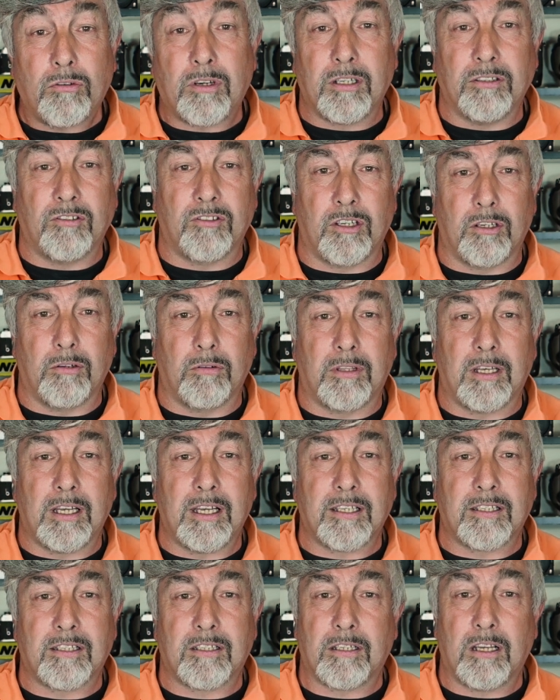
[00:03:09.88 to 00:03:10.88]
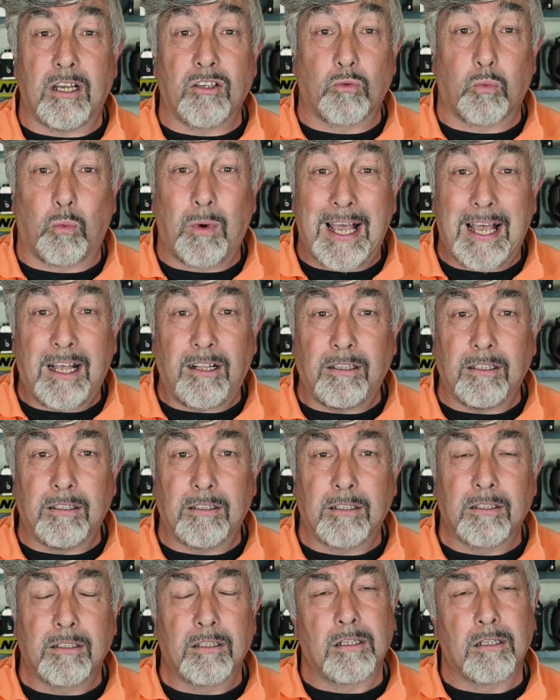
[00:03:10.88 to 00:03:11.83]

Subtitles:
can do this as well,